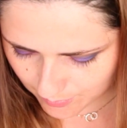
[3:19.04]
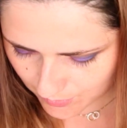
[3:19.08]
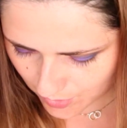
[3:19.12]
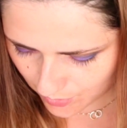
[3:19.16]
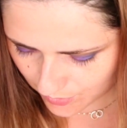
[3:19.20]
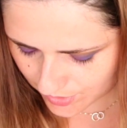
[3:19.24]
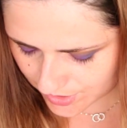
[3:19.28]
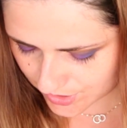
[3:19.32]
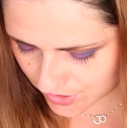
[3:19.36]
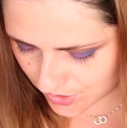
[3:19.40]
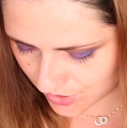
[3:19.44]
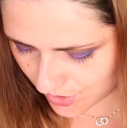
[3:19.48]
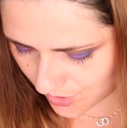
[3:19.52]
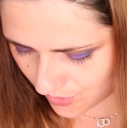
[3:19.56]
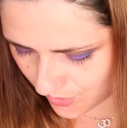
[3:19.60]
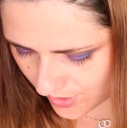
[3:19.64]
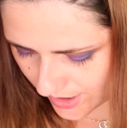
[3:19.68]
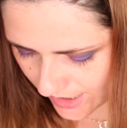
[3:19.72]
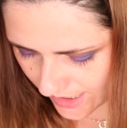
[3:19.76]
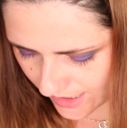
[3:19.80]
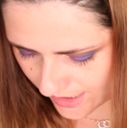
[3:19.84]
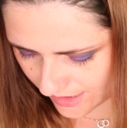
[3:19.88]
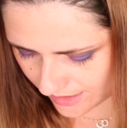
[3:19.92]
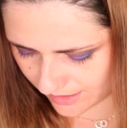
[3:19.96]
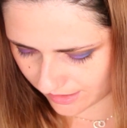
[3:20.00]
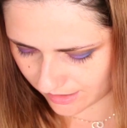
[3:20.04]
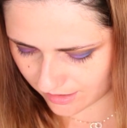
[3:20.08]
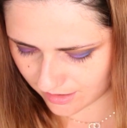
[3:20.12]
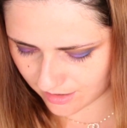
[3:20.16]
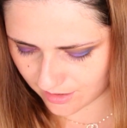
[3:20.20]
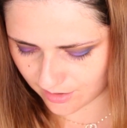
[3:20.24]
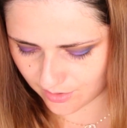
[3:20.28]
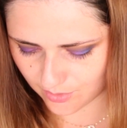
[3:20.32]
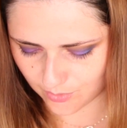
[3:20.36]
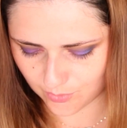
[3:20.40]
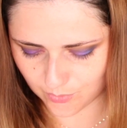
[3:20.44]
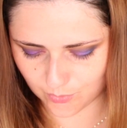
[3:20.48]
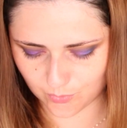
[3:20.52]
am going to go in
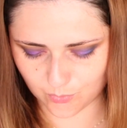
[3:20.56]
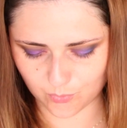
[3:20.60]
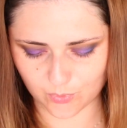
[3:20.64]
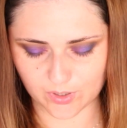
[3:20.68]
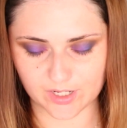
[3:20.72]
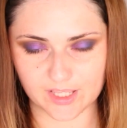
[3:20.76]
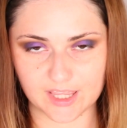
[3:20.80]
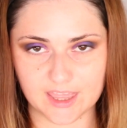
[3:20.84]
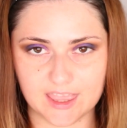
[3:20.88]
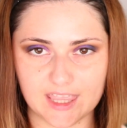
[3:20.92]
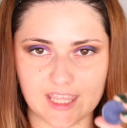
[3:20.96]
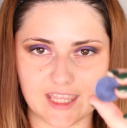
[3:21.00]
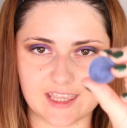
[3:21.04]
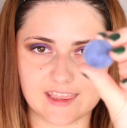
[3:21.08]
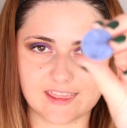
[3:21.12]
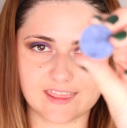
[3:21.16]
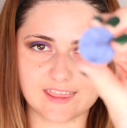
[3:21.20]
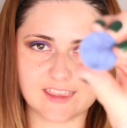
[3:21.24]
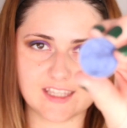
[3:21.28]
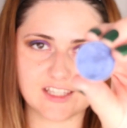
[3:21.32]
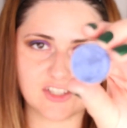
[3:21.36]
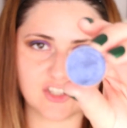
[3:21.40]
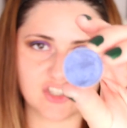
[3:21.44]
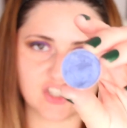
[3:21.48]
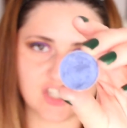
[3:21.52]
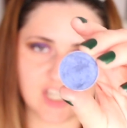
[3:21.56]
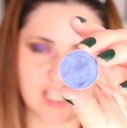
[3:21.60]
with this